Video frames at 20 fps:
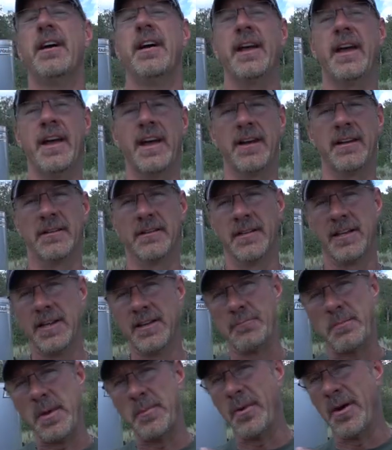and
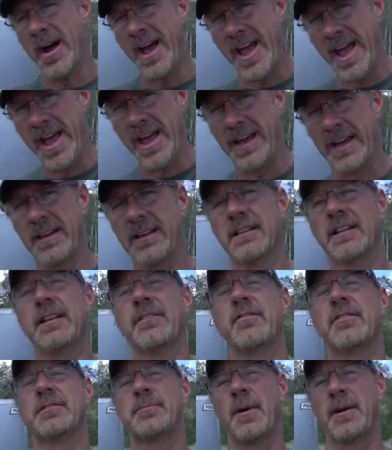leave people hanging,
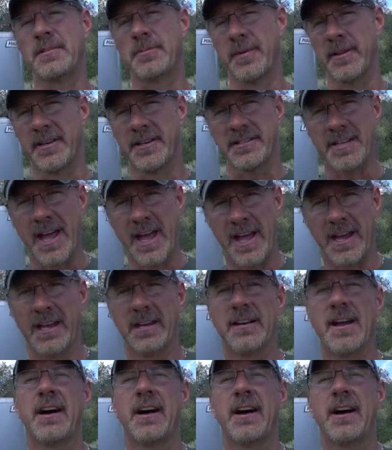leave responsibilities hanging,